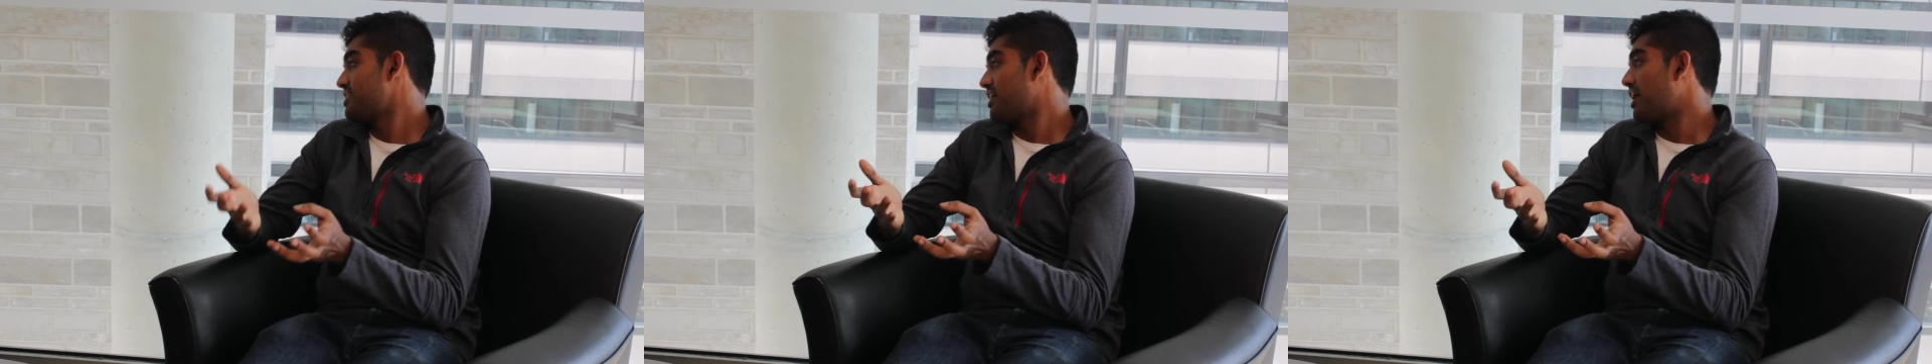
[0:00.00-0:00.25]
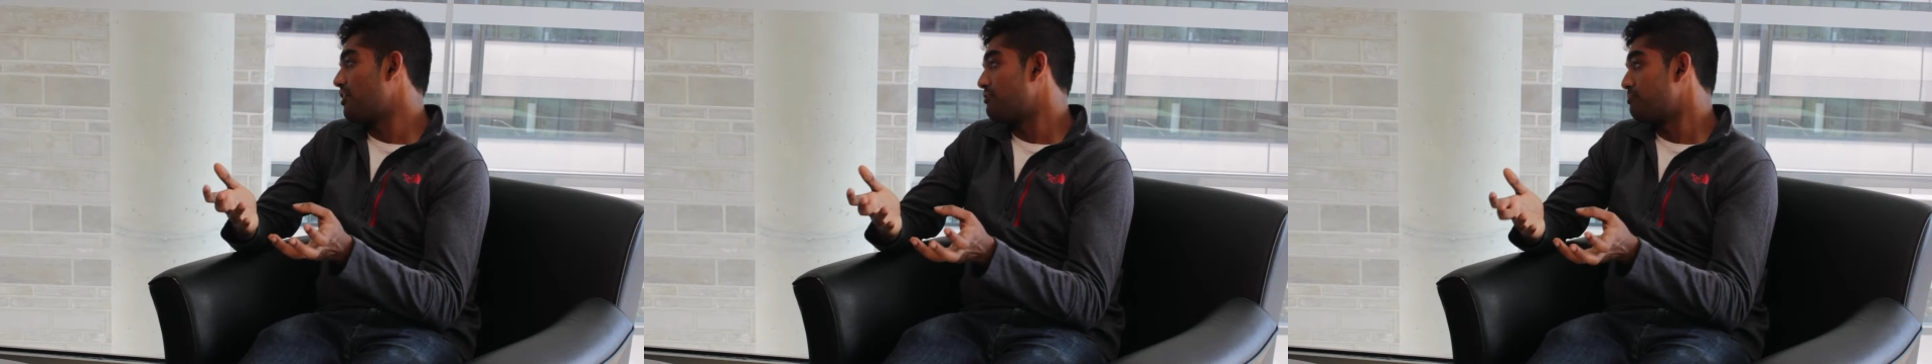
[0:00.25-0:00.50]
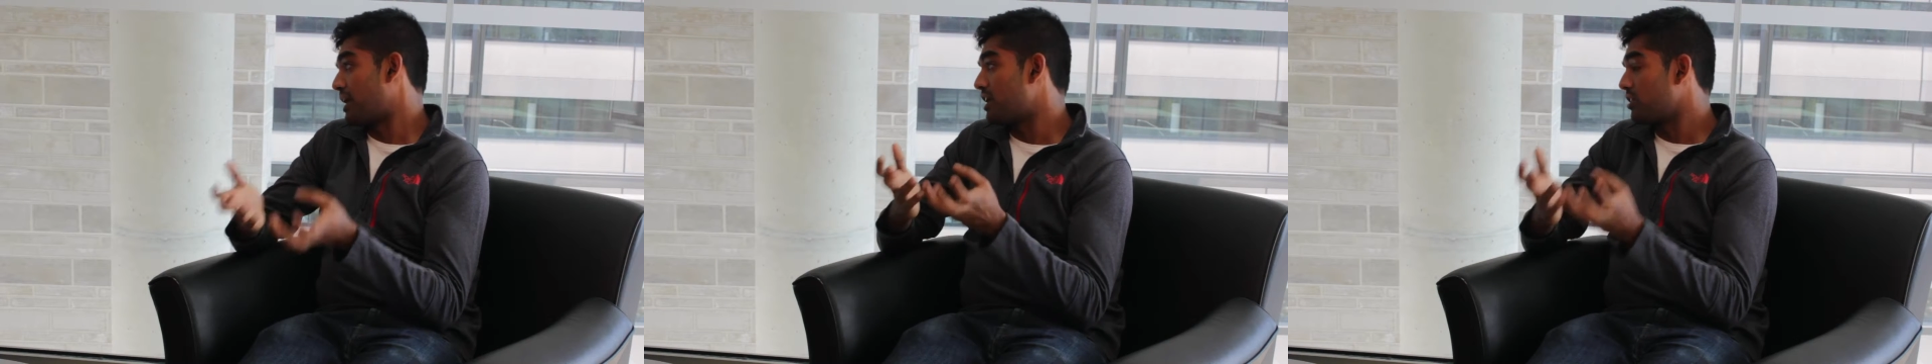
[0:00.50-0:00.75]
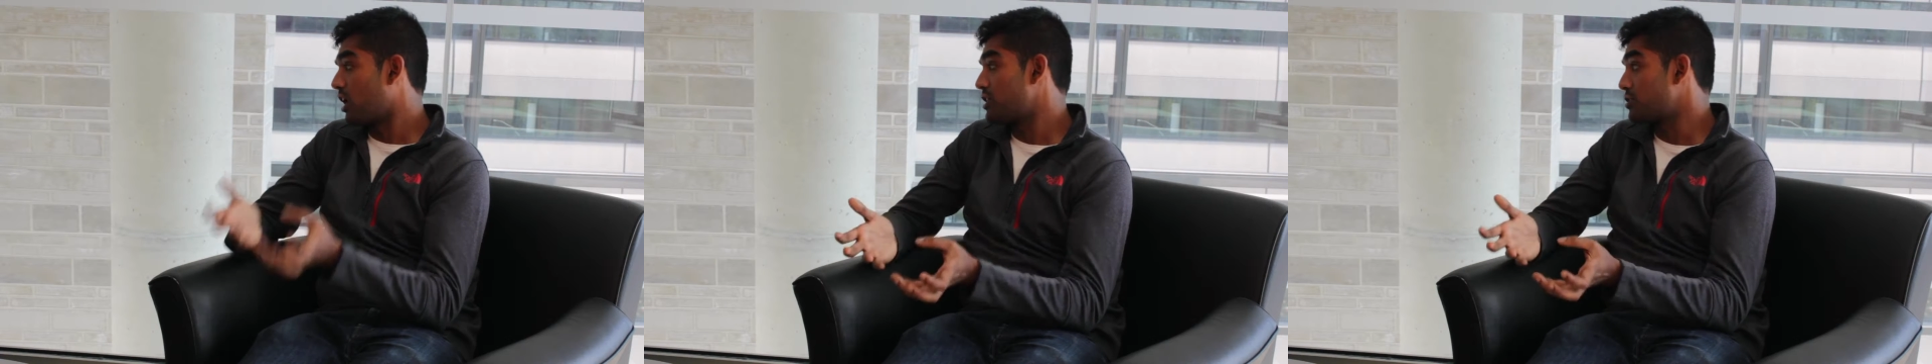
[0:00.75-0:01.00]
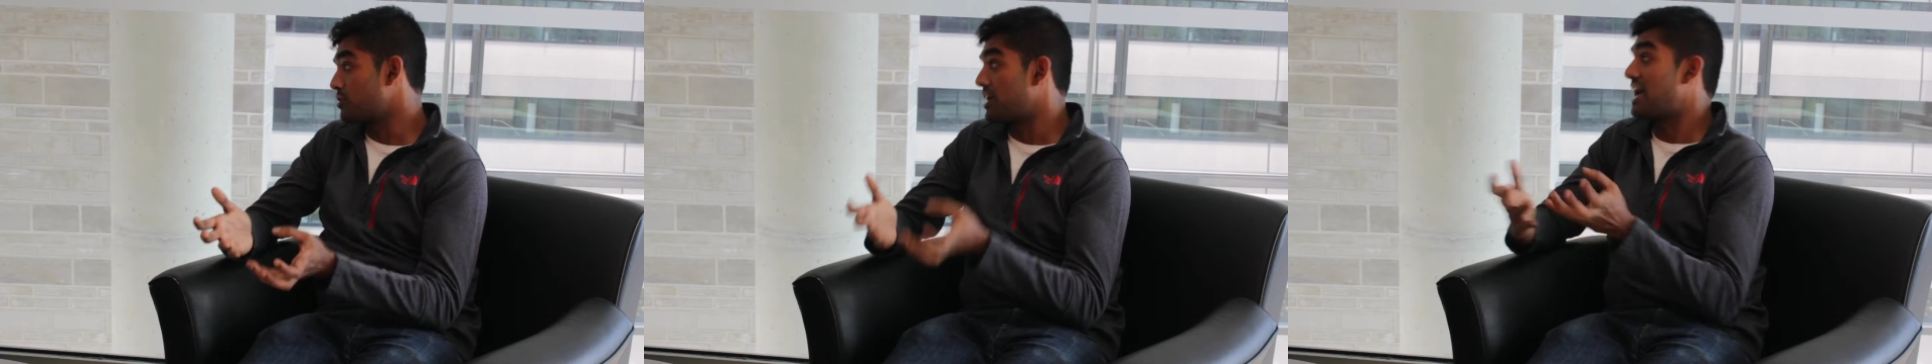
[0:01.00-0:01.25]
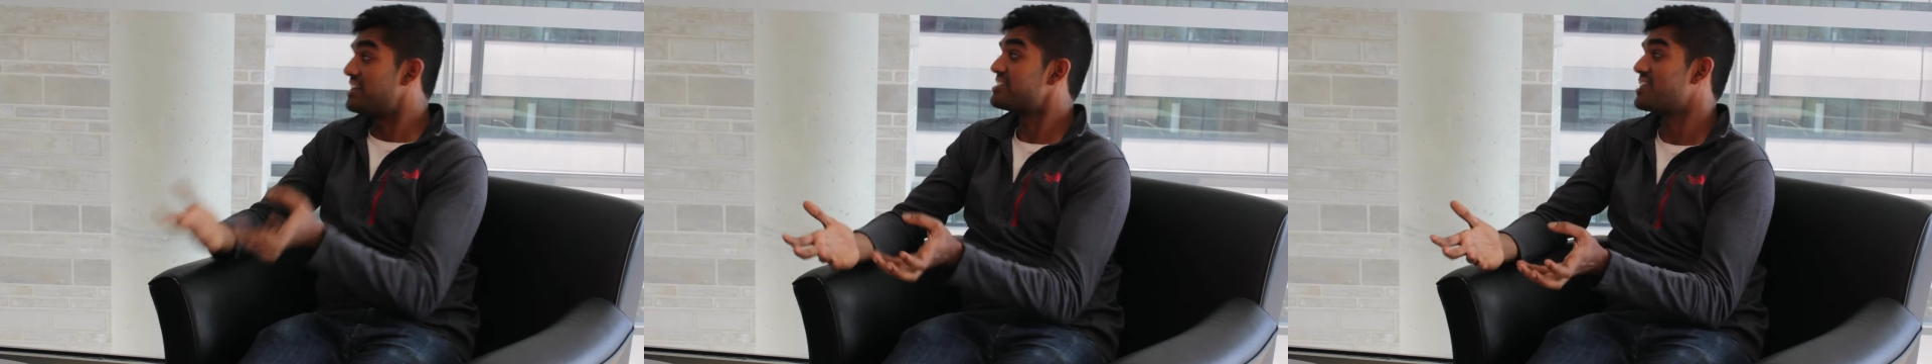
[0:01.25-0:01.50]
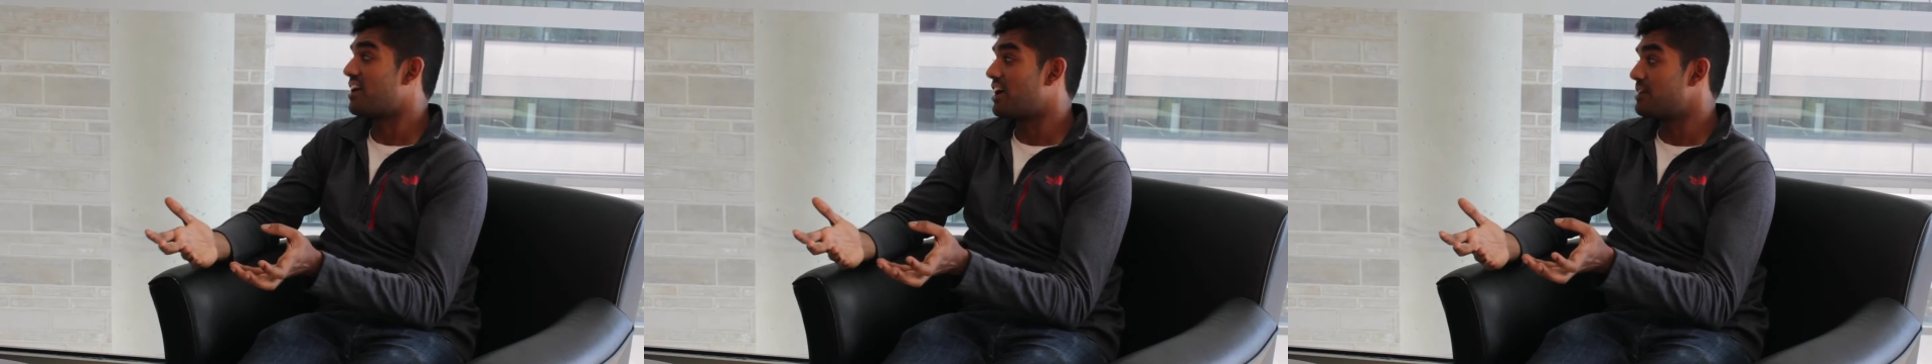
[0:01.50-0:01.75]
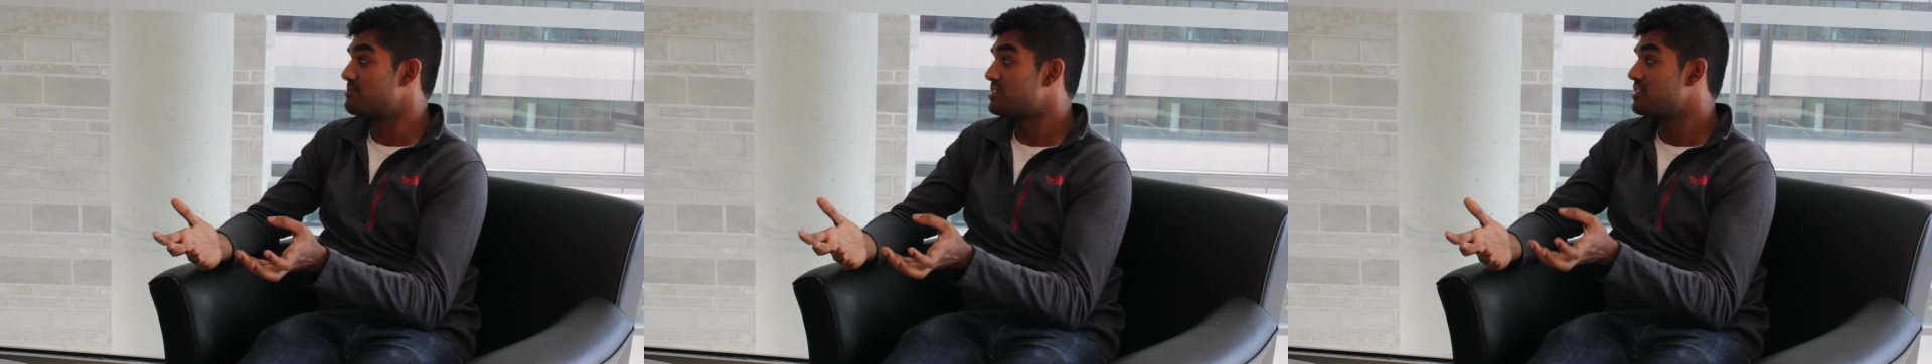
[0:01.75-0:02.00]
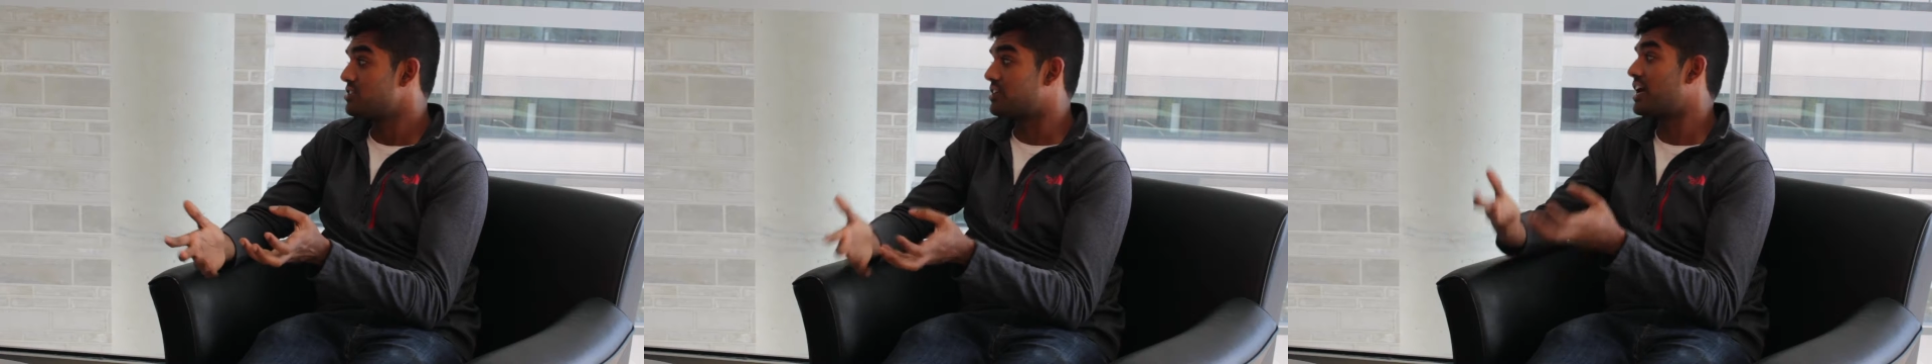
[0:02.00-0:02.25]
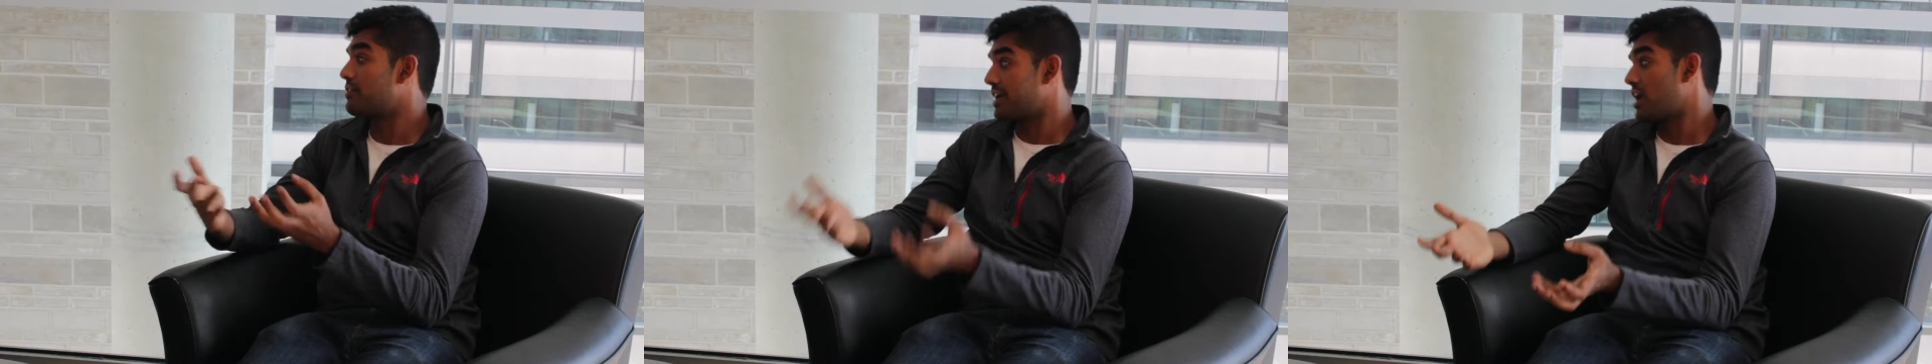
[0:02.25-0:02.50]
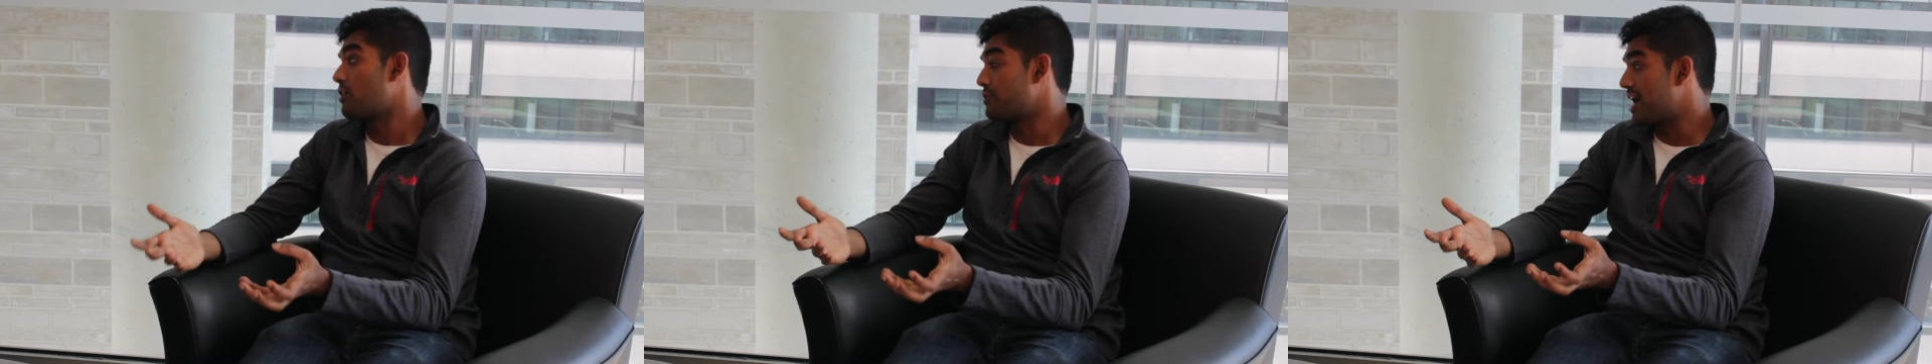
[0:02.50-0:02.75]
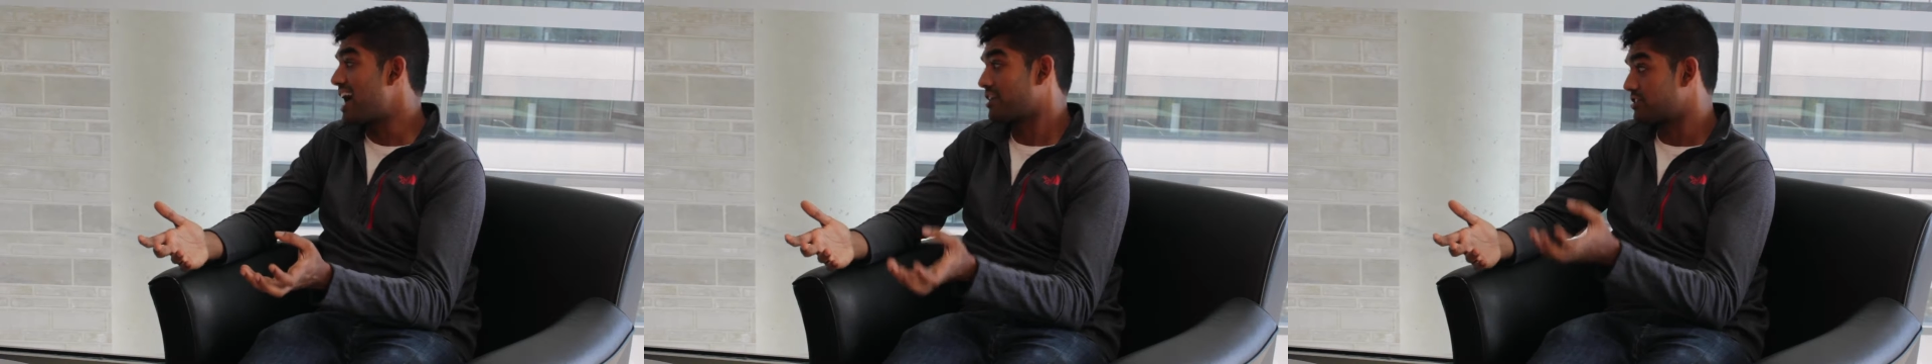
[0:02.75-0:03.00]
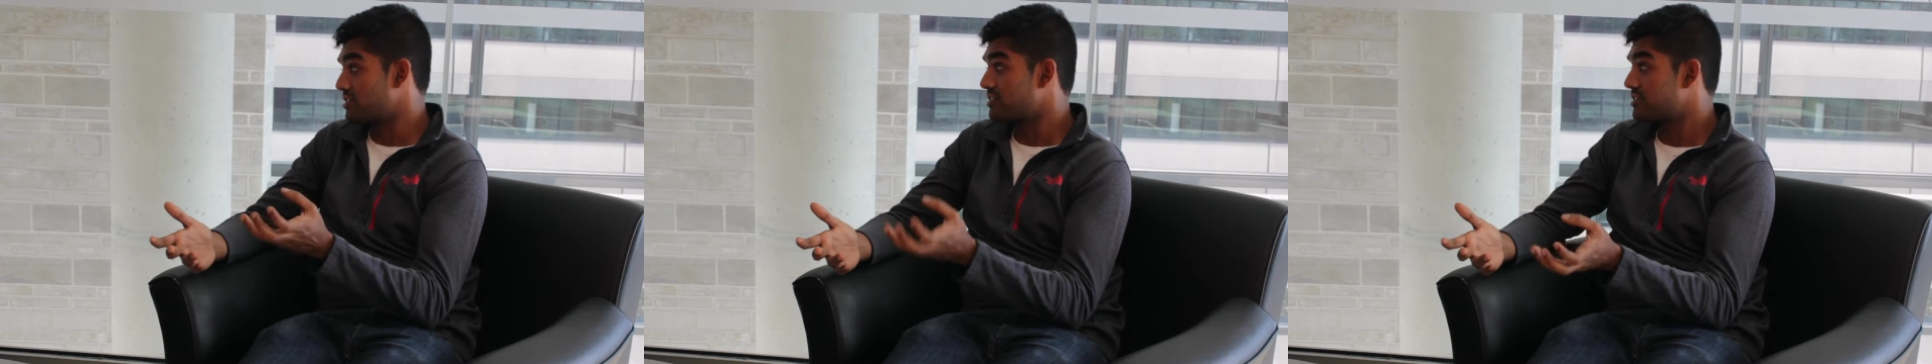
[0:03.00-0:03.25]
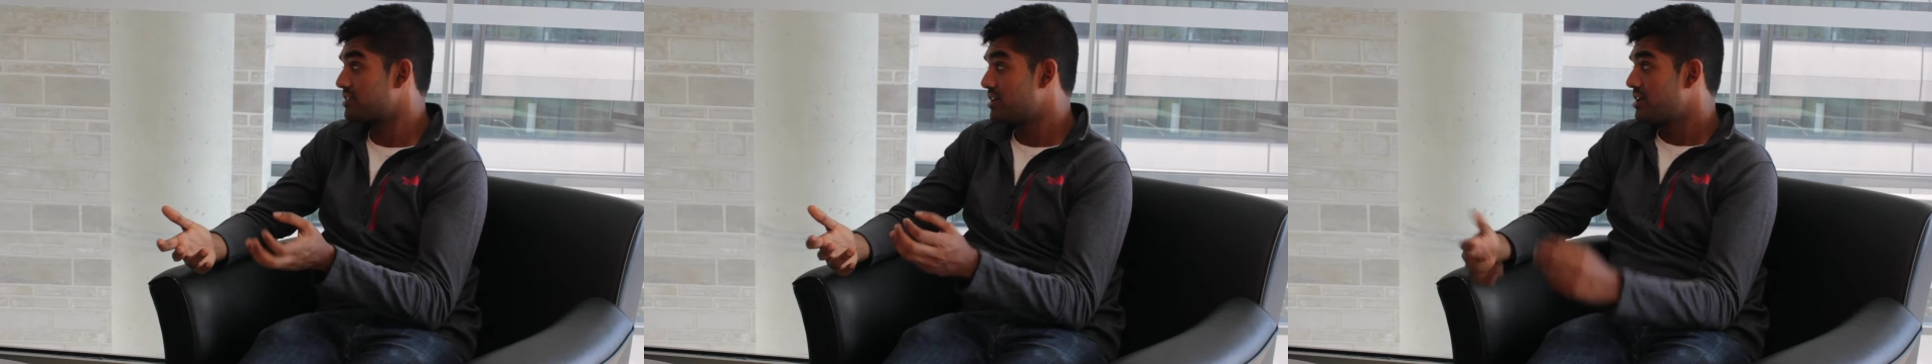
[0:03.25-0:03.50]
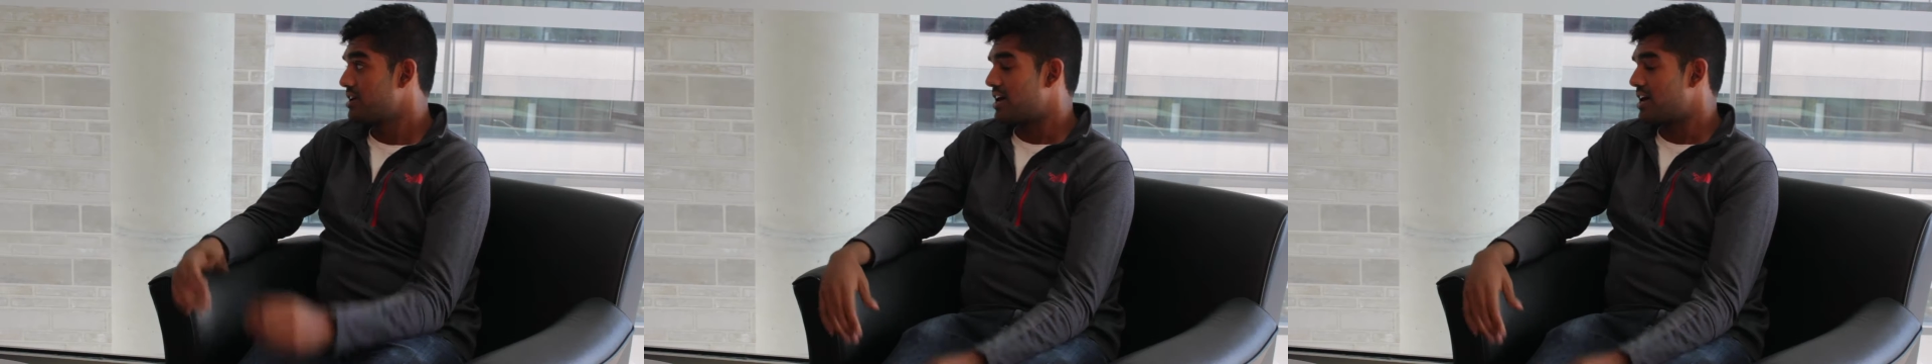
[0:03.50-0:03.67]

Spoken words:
of biological enzymes to carry out reactions.